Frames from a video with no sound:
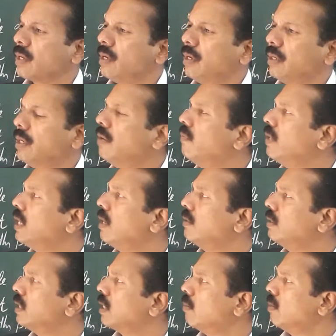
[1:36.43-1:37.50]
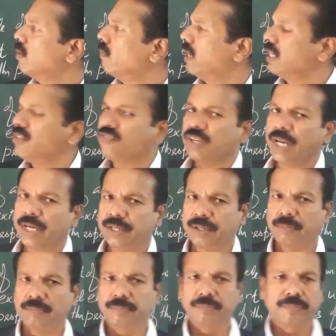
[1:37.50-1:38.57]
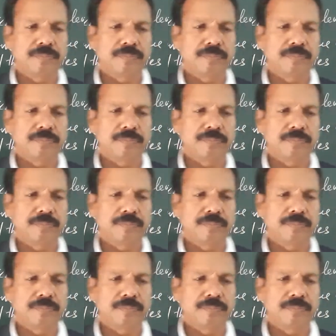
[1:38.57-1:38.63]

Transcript: Now we have to think about what is an atom.